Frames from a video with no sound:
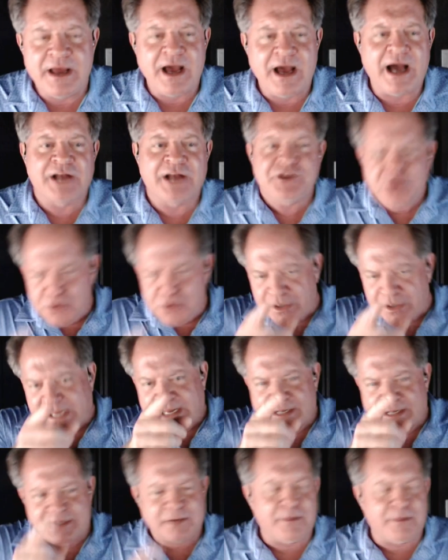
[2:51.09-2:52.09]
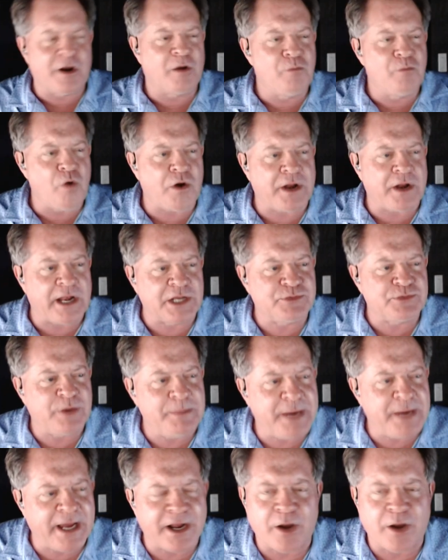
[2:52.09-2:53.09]
Uh, tune in tomorrow morning as we
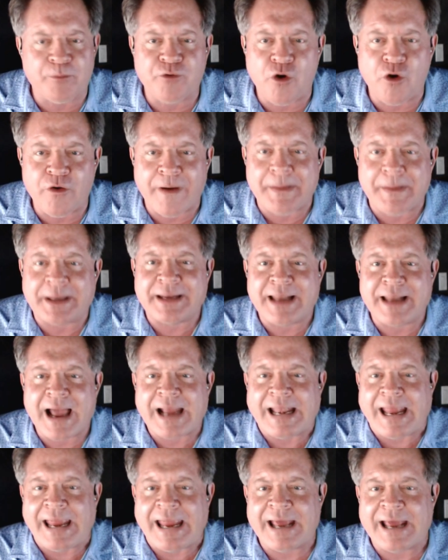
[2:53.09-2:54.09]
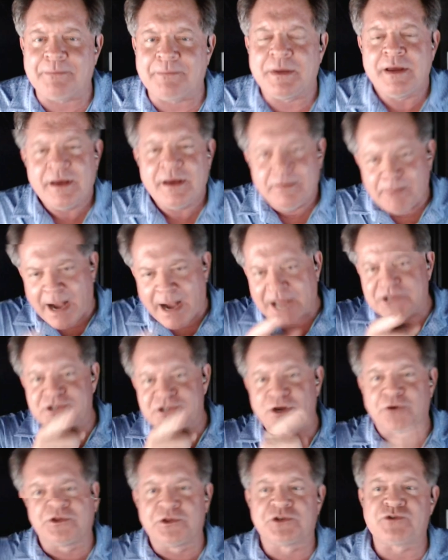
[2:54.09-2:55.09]
begin our programming at 9 a.m. My
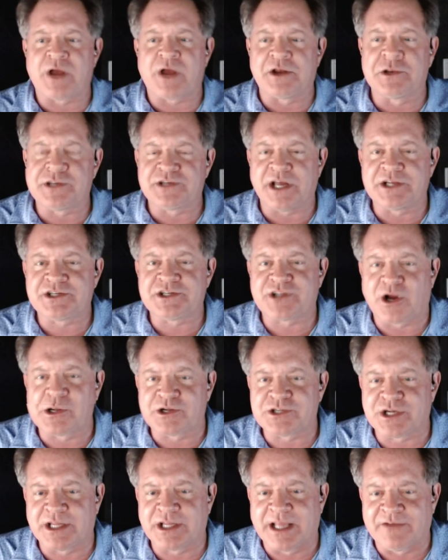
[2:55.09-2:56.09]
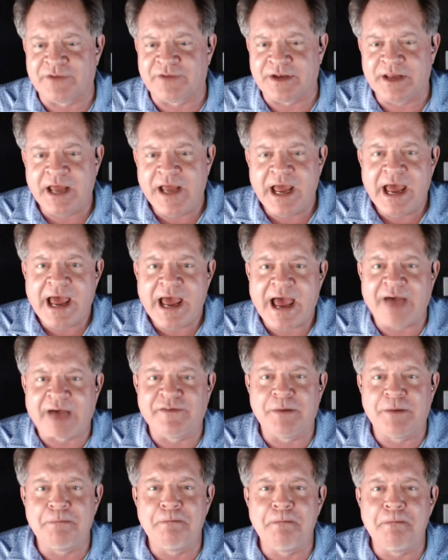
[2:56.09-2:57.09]
show, The Trader's Edge, starts at 11. Have a
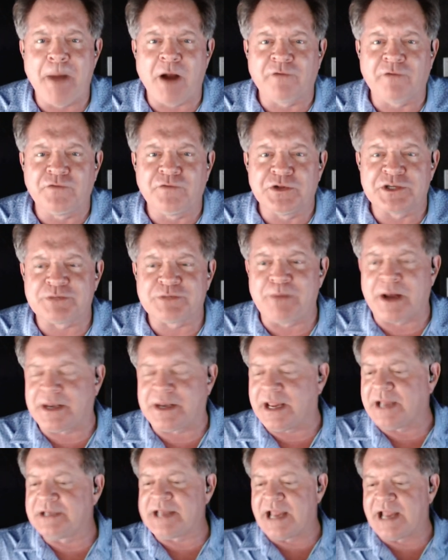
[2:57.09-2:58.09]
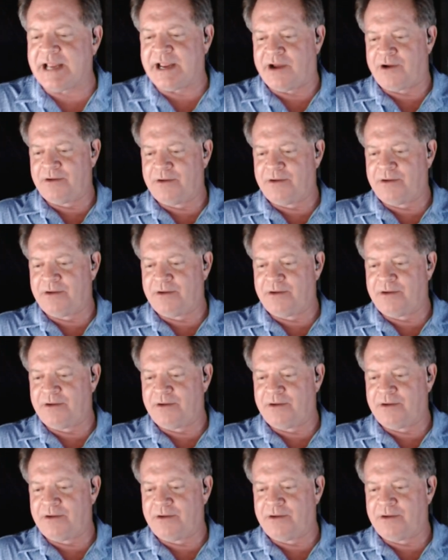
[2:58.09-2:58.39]
marvelous Monday and take care.